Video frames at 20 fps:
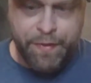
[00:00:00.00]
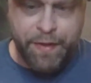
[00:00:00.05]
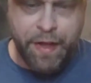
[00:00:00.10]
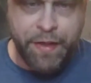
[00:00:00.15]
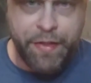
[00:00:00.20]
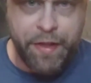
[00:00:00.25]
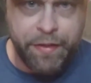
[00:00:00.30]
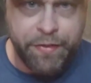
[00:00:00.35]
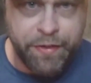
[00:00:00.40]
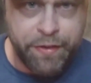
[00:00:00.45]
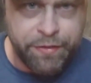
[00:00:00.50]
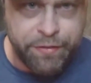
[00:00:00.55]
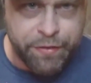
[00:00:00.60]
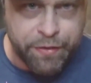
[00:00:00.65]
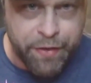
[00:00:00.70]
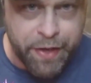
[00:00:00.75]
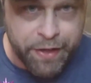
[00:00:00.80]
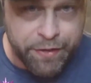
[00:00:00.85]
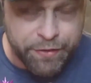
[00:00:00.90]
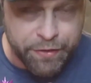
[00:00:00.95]
I think these
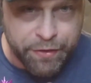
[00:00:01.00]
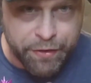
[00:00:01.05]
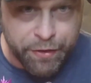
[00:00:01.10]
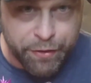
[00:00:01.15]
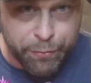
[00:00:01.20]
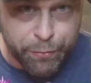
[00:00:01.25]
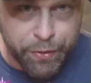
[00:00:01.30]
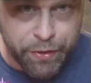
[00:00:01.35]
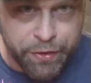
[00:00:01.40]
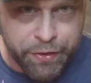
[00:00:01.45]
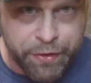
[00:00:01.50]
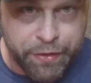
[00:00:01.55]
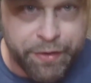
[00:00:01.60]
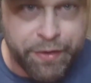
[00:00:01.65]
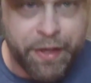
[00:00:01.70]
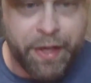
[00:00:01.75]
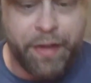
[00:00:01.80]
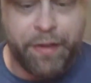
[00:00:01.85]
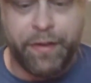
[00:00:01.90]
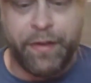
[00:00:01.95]
two actually look really good
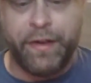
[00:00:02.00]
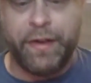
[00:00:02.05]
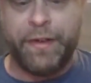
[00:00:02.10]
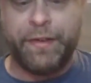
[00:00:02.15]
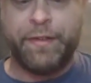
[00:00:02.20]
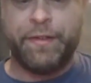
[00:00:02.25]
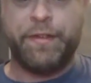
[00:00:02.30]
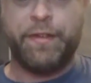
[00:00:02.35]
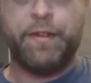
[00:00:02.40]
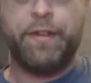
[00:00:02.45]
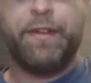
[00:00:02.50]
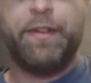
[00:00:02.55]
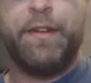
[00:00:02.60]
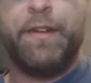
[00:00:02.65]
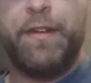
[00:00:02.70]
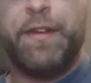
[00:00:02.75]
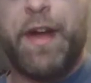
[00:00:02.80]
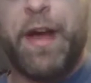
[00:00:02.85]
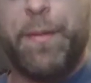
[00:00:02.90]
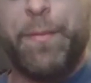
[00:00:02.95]
together, and
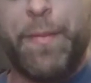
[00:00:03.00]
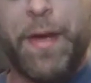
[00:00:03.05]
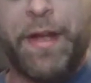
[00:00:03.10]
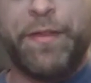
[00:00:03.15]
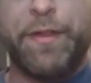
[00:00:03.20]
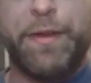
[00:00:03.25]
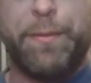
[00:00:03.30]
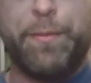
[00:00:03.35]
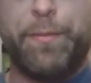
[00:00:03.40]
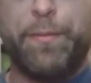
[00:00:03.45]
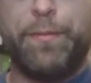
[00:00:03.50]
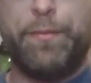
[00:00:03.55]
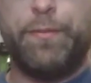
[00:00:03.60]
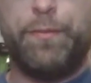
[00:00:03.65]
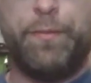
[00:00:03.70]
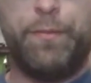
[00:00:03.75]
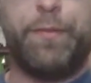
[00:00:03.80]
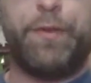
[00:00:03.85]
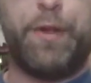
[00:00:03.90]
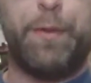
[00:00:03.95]
I'm mainly
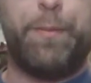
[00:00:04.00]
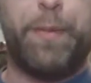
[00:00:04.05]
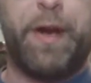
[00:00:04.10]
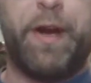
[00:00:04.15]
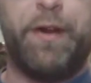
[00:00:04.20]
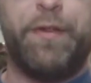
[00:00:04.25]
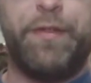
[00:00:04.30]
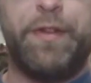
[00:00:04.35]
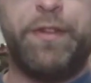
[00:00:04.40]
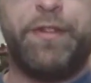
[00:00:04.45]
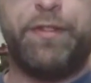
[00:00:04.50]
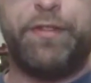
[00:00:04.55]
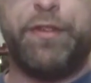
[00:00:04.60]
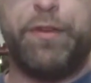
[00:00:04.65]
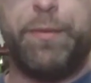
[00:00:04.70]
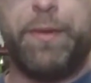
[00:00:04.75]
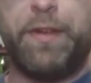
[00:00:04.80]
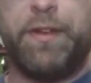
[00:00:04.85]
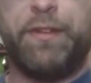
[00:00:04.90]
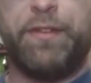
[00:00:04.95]
comparing these
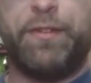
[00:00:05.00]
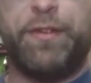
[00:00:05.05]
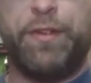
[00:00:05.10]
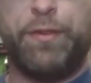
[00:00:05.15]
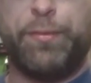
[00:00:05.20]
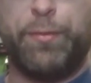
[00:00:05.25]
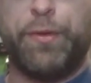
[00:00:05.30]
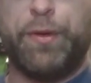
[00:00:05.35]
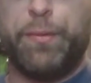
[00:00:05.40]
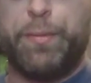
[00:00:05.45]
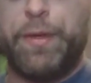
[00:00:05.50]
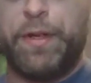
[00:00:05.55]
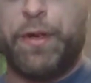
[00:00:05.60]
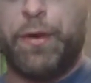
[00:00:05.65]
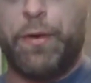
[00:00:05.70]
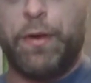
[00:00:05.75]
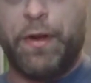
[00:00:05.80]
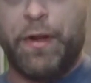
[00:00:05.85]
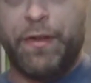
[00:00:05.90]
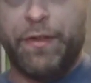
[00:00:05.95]
two because these will be
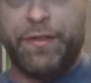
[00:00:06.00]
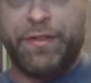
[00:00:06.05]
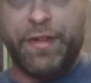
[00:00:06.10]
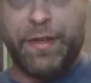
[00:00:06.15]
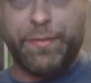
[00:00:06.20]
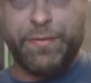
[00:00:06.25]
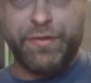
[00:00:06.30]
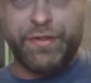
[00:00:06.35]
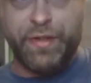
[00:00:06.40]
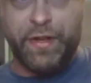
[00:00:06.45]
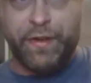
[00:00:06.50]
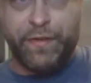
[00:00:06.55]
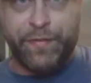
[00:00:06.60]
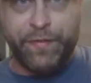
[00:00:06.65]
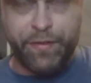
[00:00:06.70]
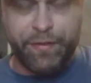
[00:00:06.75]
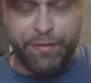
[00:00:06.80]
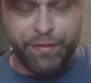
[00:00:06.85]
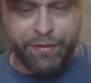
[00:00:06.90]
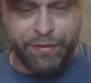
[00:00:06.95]
going on the same shelf.
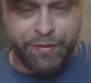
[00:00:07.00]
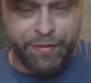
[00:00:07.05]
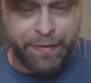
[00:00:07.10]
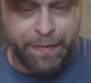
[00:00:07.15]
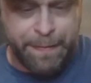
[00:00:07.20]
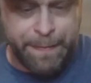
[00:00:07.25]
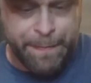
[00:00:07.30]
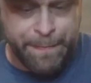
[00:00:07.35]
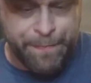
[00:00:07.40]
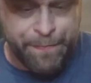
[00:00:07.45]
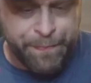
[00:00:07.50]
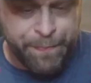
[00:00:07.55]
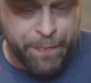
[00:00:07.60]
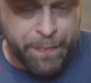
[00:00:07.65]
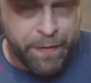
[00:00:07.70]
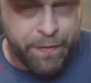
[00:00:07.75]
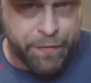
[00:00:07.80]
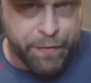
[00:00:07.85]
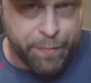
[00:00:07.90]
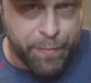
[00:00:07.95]
This is
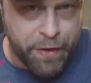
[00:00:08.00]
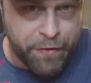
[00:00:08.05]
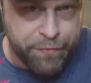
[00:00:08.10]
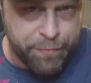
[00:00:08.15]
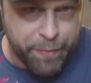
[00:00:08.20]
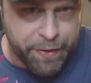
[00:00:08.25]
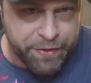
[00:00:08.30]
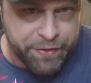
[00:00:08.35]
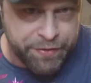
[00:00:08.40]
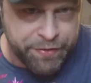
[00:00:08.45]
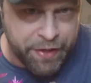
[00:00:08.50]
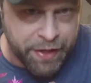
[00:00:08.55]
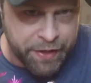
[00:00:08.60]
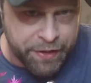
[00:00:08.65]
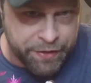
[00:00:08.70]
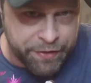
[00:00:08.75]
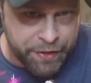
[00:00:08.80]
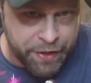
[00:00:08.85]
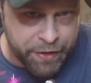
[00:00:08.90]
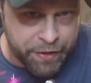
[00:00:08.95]
from off my
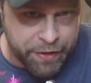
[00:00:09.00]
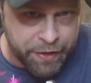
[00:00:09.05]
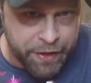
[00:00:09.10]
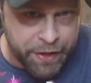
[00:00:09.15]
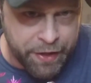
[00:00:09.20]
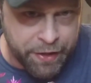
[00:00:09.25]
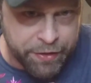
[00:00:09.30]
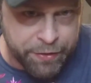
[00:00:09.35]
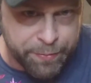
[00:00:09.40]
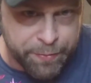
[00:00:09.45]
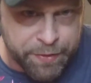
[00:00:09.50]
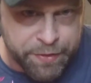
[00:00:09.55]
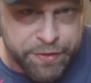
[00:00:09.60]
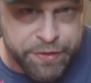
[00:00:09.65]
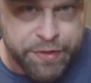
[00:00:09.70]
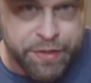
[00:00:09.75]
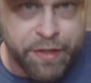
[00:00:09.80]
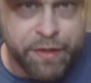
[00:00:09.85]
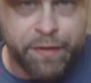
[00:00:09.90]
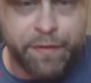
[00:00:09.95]
secondary X Men
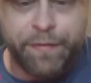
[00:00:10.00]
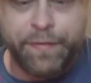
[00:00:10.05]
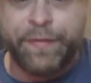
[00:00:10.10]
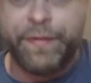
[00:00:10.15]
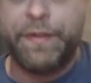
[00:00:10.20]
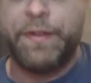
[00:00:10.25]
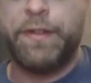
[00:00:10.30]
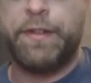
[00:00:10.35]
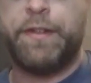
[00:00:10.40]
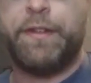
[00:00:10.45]
shelf.